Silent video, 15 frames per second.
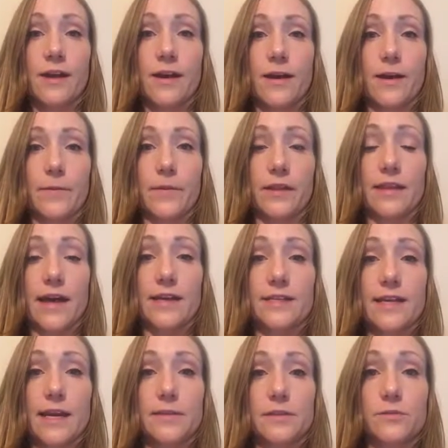A lot of
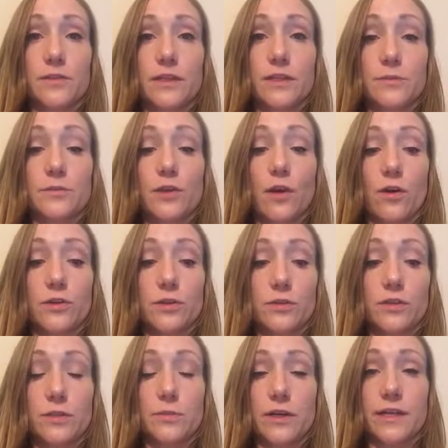times victims also
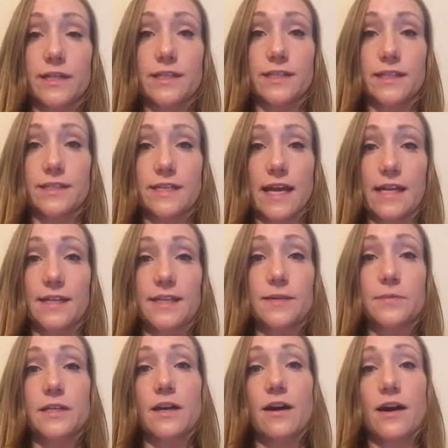experience anxiety
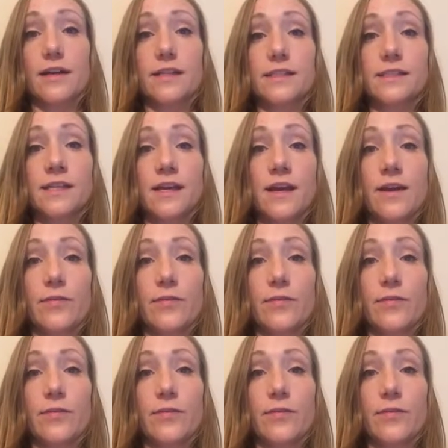because